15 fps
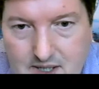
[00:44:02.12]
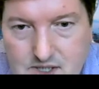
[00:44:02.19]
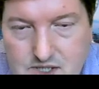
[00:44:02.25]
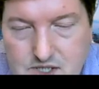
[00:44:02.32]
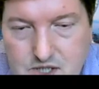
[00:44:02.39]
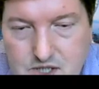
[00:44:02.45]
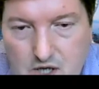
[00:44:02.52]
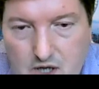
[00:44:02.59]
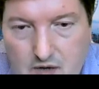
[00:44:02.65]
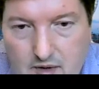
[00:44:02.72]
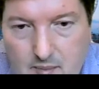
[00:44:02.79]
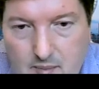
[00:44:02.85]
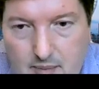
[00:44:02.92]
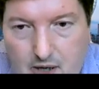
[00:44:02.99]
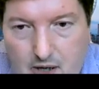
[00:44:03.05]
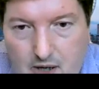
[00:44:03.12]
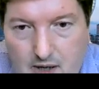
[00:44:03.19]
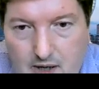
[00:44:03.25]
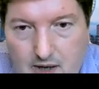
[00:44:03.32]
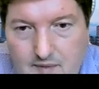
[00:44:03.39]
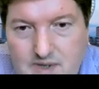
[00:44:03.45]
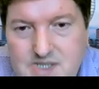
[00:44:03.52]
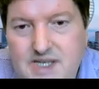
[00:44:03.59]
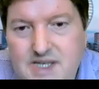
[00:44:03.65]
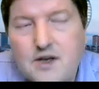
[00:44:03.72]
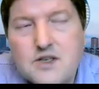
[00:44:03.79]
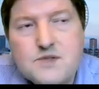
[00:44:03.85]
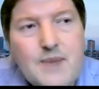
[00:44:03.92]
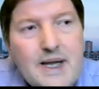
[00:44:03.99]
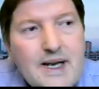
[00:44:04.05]
stirrer bar. Have you seen
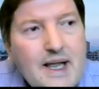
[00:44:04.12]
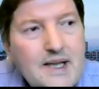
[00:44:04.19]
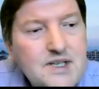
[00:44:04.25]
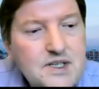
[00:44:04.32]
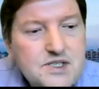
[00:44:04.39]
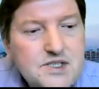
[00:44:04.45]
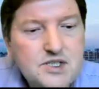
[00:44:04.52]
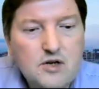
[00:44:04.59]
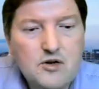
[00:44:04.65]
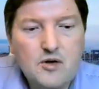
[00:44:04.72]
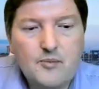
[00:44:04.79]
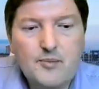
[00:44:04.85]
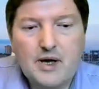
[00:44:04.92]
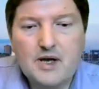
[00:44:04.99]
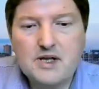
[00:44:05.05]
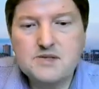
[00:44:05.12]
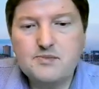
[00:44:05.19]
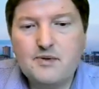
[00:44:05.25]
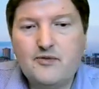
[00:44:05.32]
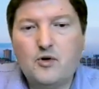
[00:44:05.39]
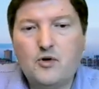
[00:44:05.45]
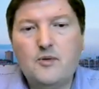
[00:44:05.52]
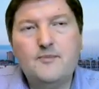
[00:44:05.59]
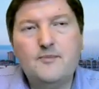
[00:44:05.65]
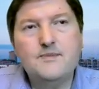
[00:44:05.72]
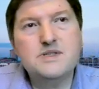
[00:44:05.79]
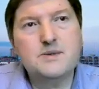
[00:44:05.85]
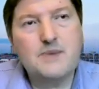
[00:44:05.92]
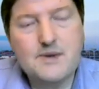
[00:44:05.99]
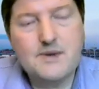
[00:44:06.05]
those magnetic stirrer bars before?
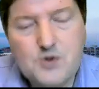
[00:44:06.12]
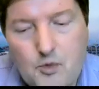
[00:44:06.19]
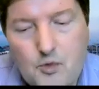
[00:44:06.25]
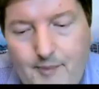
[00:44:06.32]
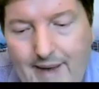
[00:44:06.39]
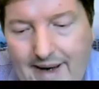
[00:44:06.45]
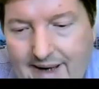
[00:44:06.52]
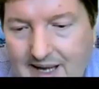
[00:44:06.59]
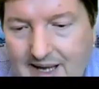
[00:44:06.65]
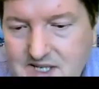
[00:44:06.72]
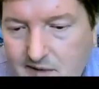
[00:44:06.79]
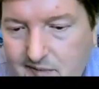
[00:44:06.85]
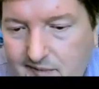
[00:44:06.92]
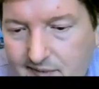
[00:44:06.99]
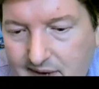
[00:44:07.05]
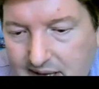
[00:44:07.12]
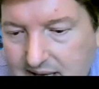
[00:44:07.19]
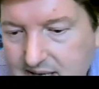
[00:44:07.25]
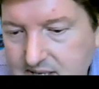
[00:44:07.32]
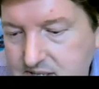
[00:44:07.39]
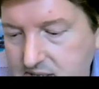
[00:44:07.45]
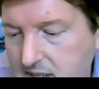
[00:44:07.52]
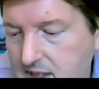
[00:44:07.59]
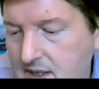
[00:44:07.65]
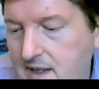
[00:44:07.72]
Sometimes called magnetic fleas.